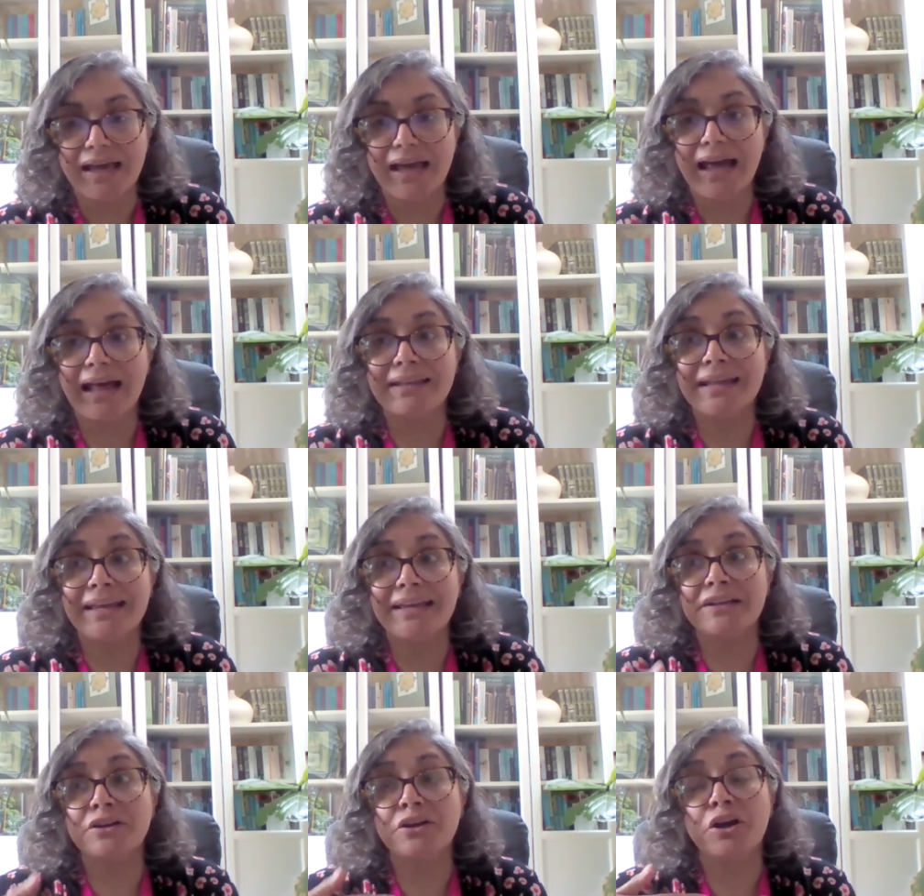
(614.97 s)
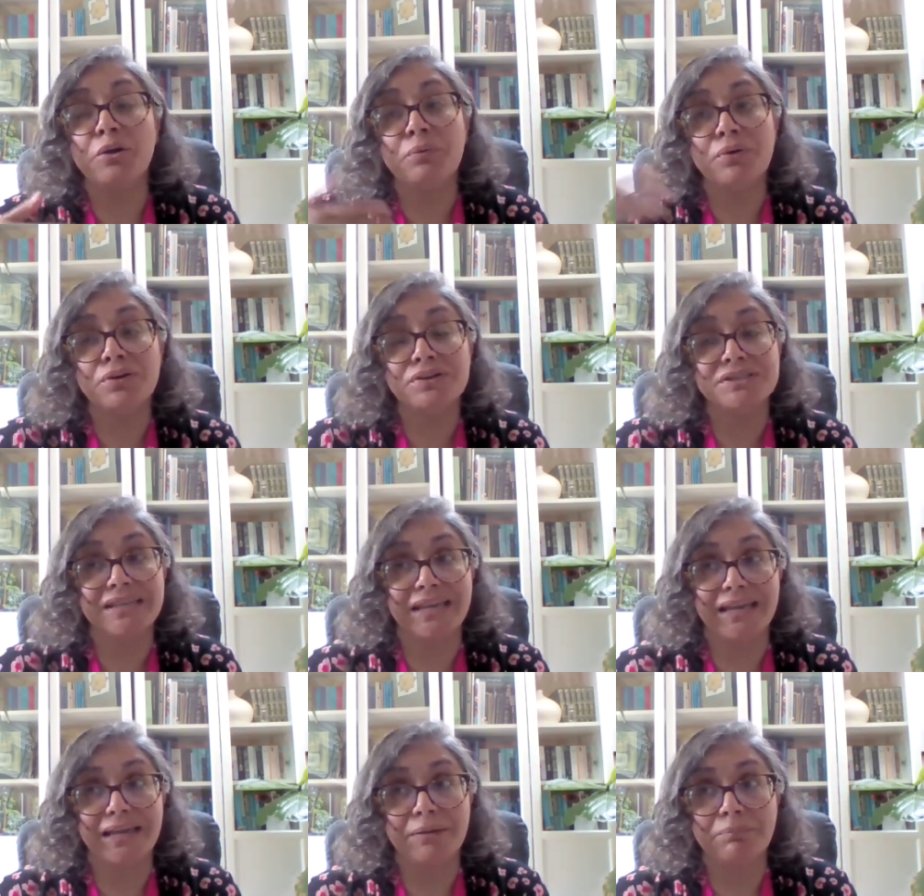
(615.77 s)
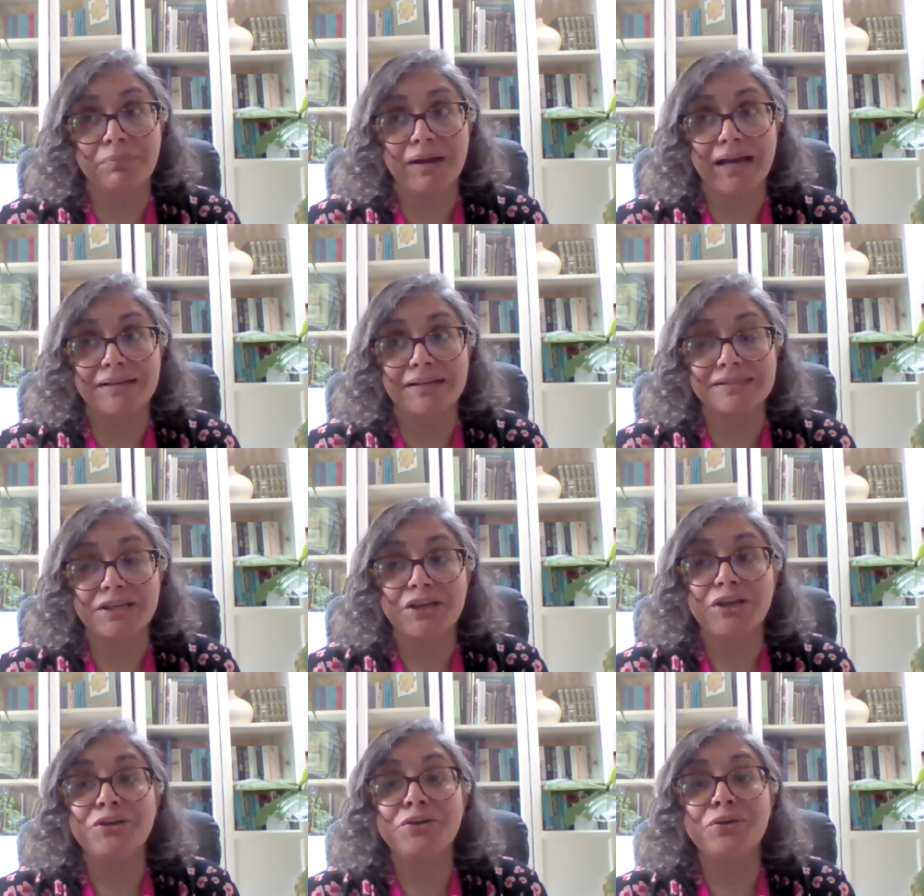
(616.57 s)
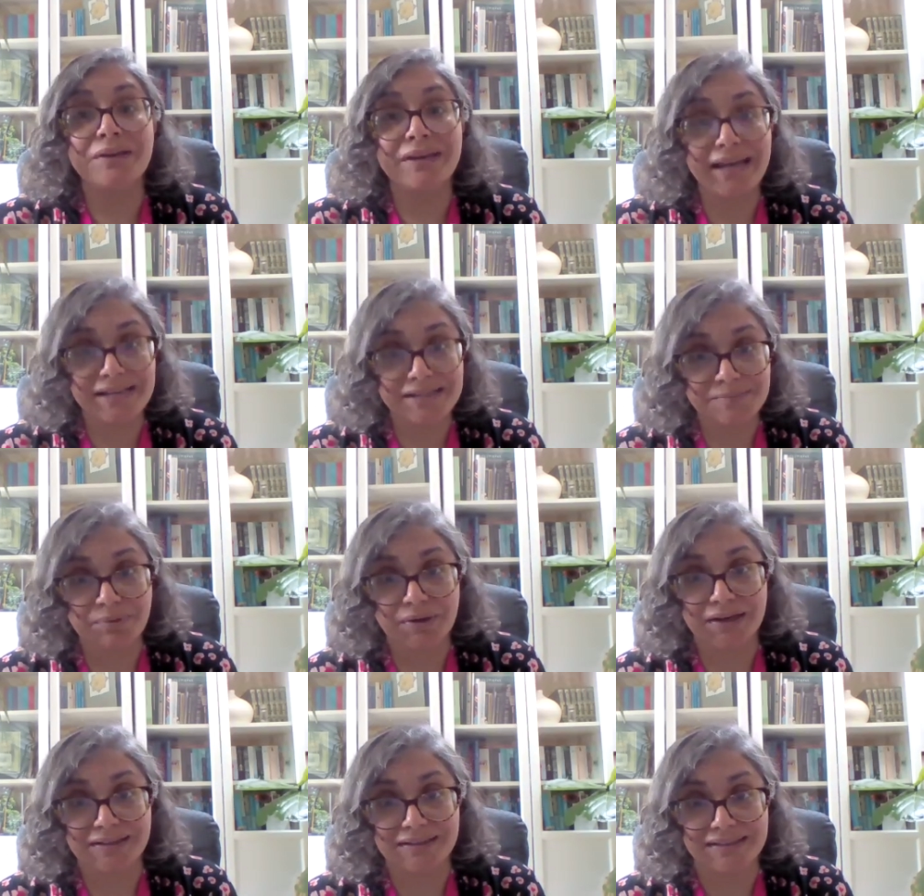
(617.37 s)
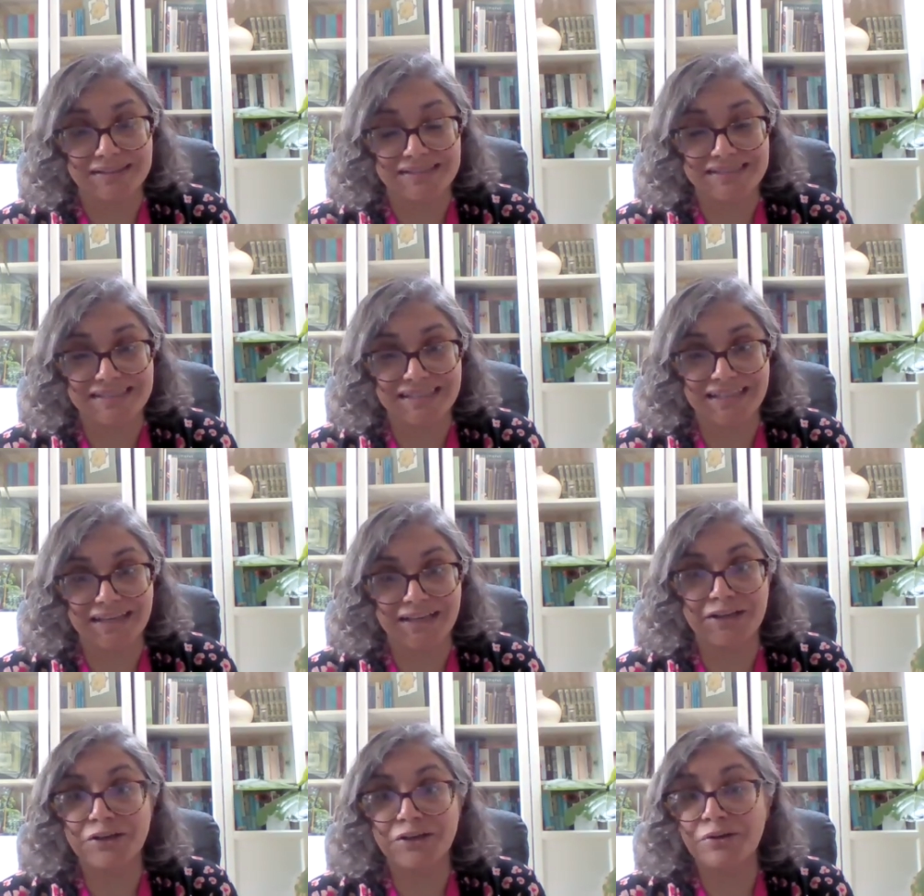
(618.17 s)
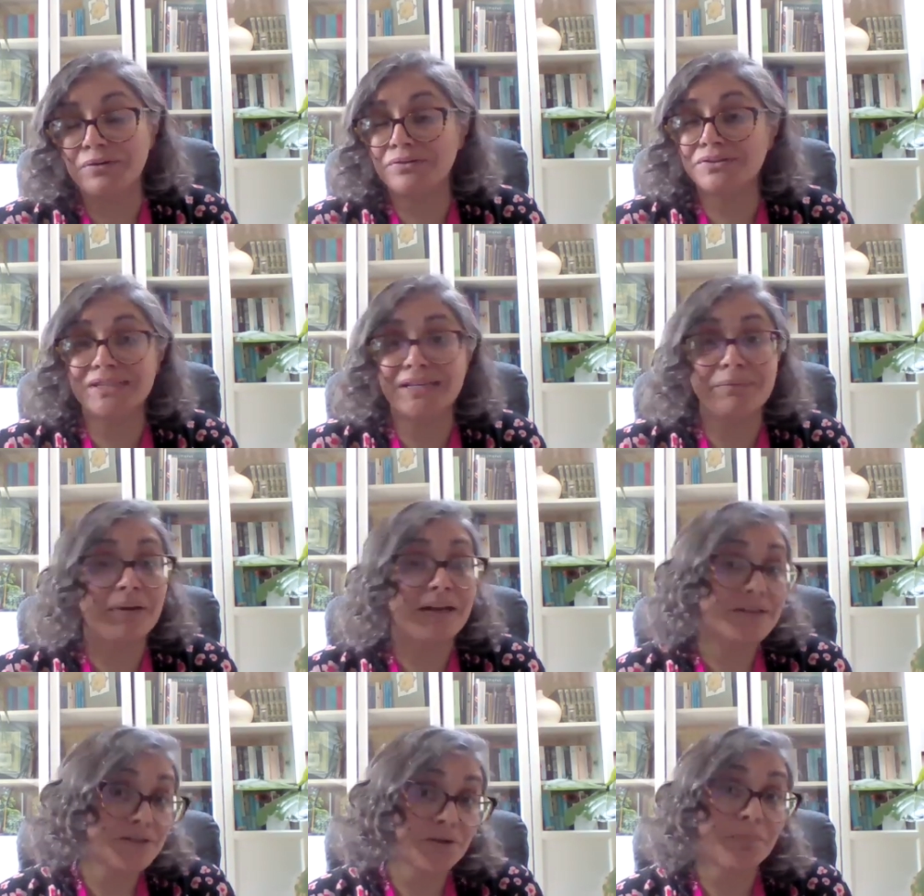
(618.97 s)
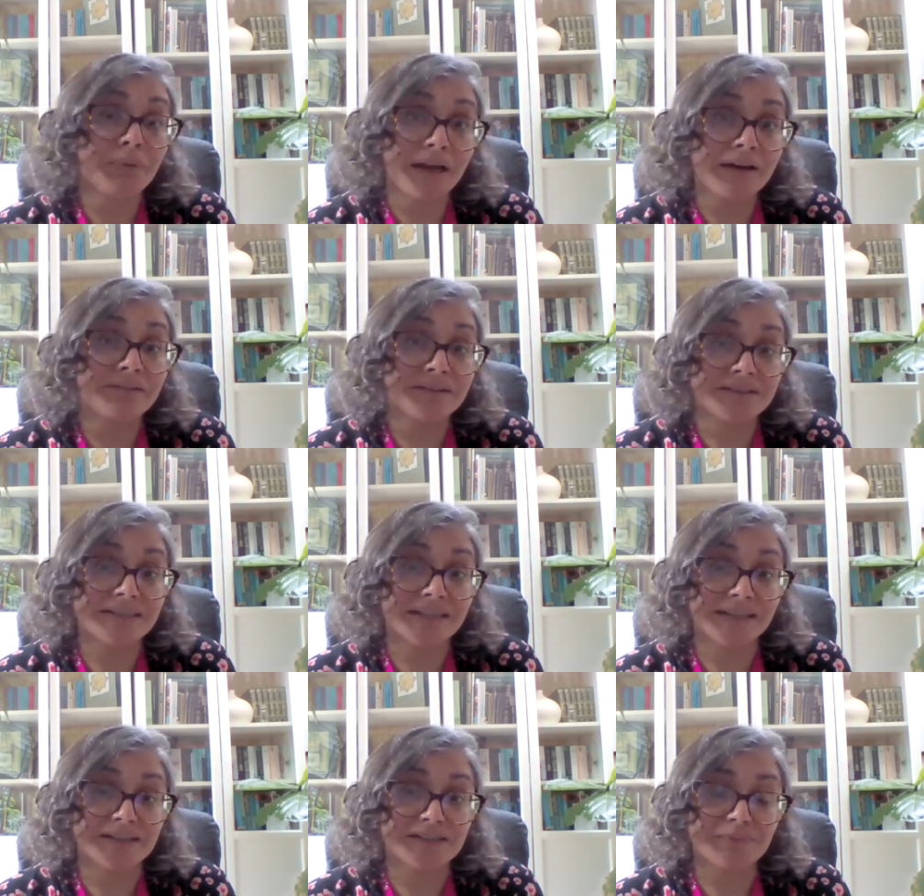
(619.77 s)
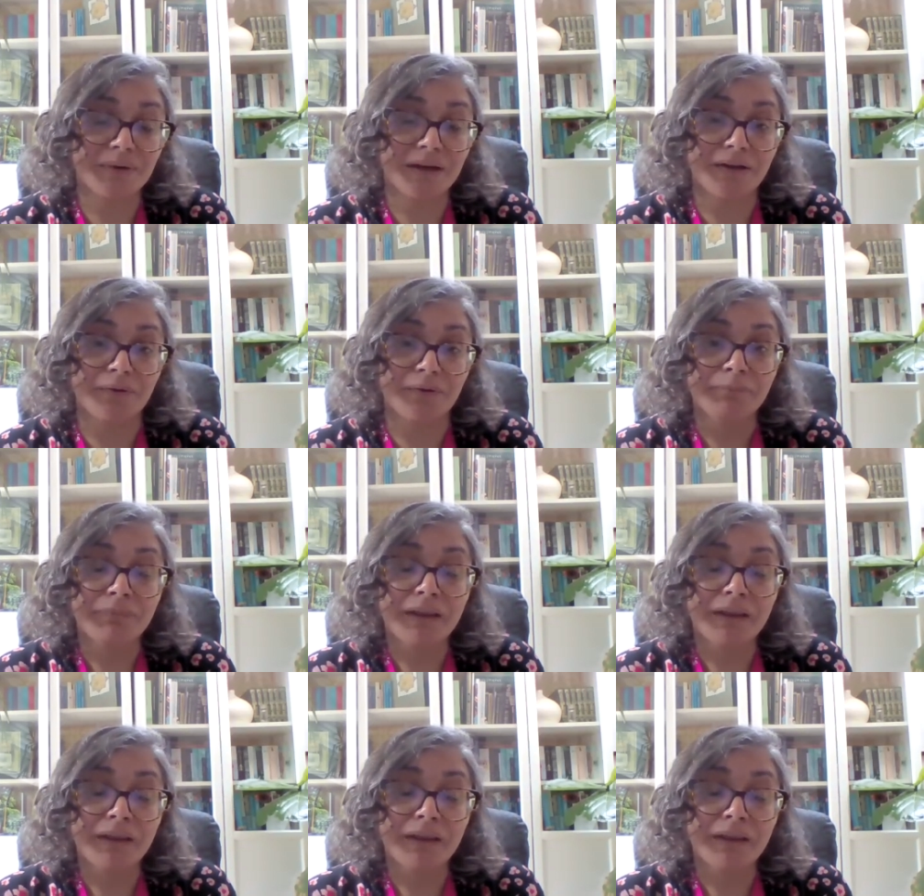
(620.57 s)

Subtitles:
and that it can go on to impact your next pregnancy. It can go on to impact your parenting as well.